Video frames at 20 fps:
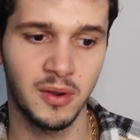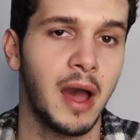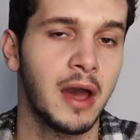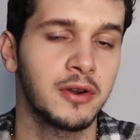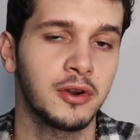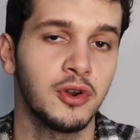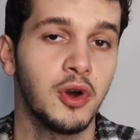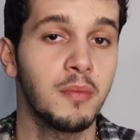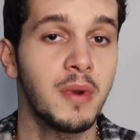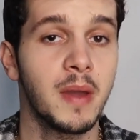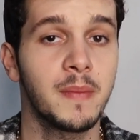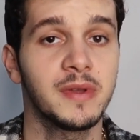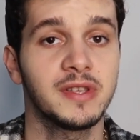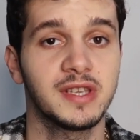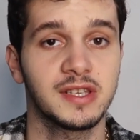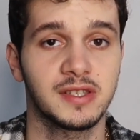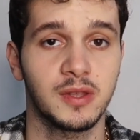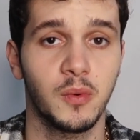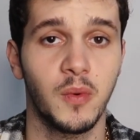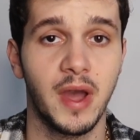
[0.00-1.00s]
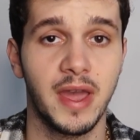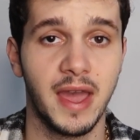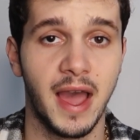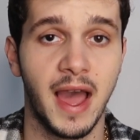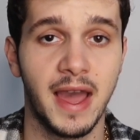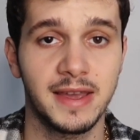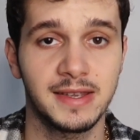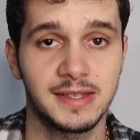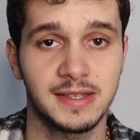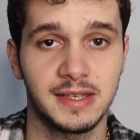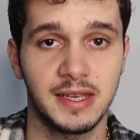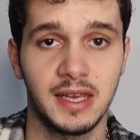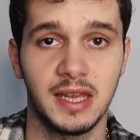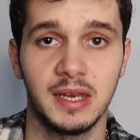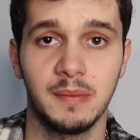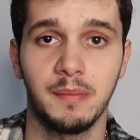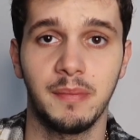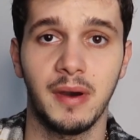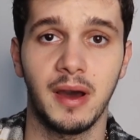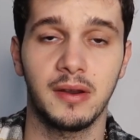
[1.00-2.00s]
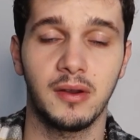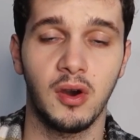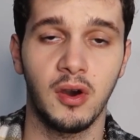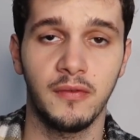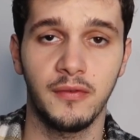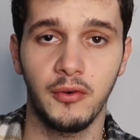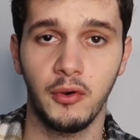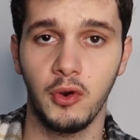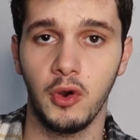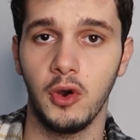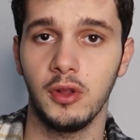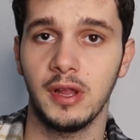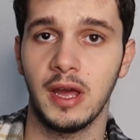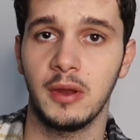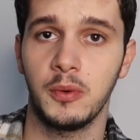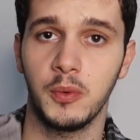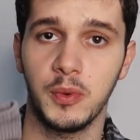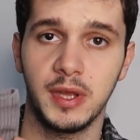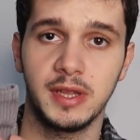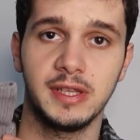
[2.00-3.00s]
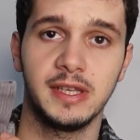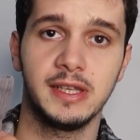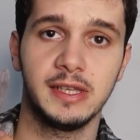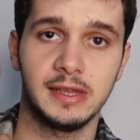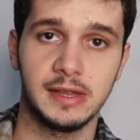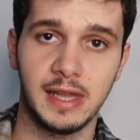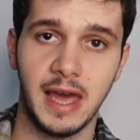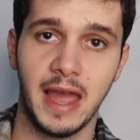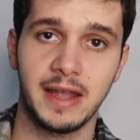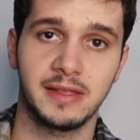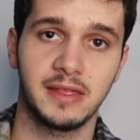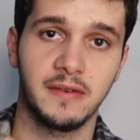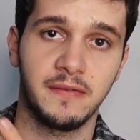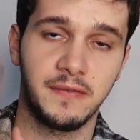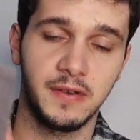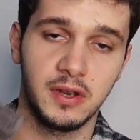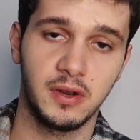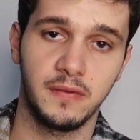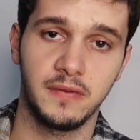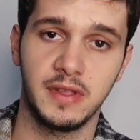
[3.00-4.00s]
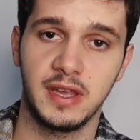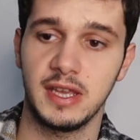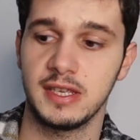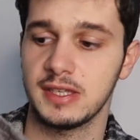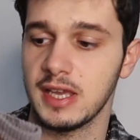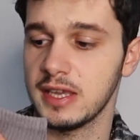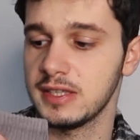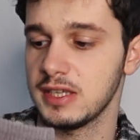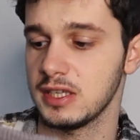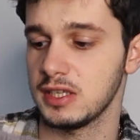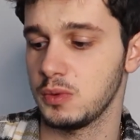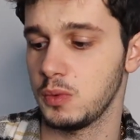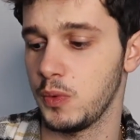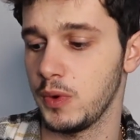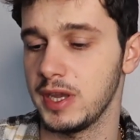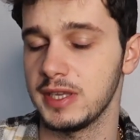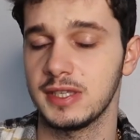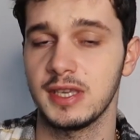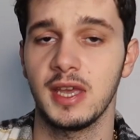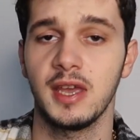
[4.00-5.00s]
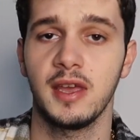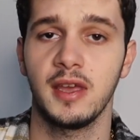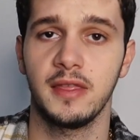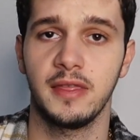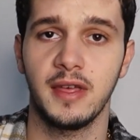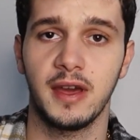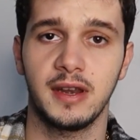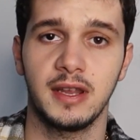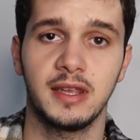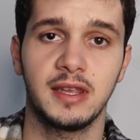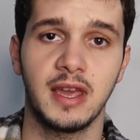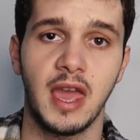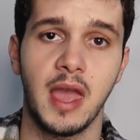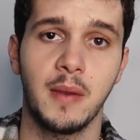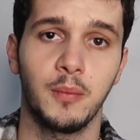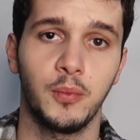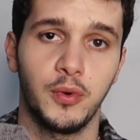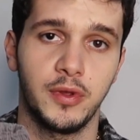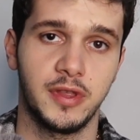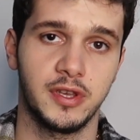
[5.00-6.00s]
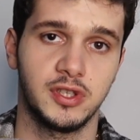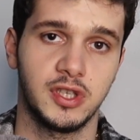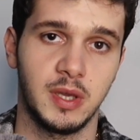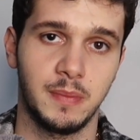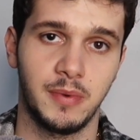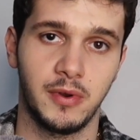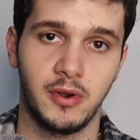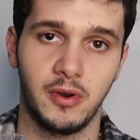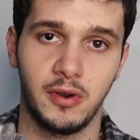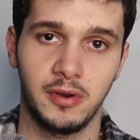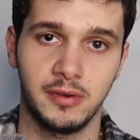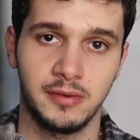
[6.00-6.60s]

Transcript: I don't know, maybe it's just the way I see it, but overall I really like the fit of this. I just wish that it came with a zipper on.